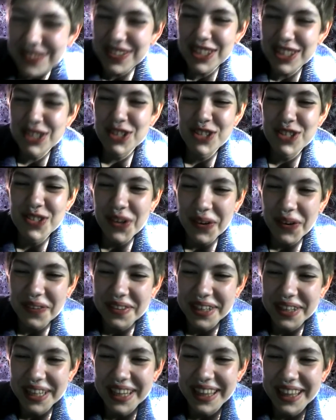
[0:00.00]
pitched so
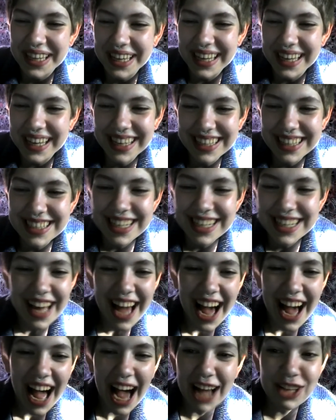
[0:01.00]
many things.
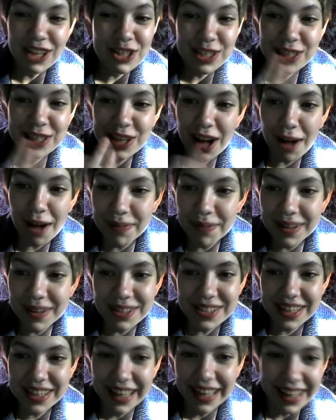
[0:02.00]
I just stopped
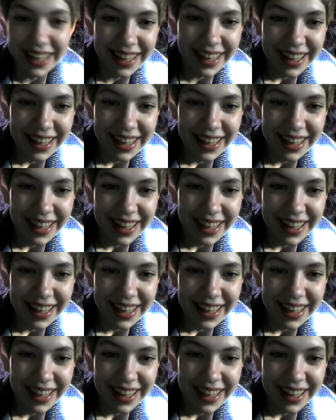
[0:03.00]
pitching.